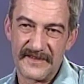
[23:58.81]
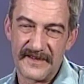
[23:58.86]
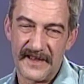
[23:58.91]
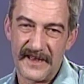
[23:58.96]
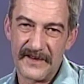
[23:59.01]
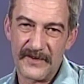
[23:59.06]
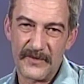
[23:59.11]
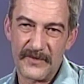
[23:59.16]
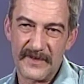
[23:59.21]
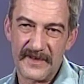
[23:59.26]

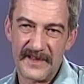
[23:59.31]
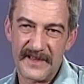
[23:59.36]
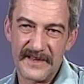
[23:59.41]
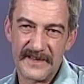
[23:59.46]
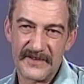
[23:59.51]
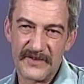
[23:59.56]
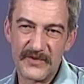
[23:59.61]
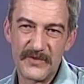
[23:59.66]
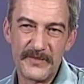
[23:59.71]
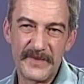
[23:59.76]
I don't
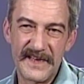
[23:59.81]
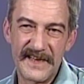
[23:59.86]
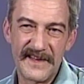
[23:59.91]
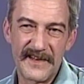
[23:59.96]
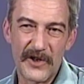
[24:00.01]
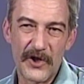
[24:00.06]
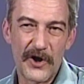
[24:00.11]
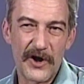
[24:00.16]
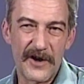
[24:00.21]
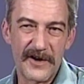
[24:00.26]
like too many
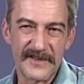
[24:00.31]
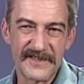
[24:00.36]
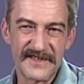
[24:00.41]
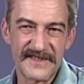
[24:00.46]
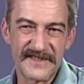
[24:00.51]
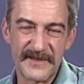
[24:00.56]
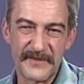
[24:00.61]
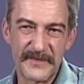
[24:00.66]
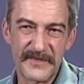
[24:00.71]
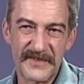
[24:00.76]
laws
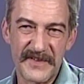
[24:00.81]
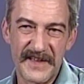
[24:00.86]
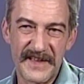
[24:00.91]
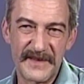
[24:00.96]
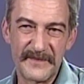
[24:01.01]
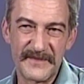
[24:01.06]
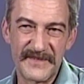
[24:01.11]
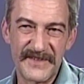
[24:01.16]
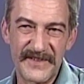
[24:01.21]
sometimes,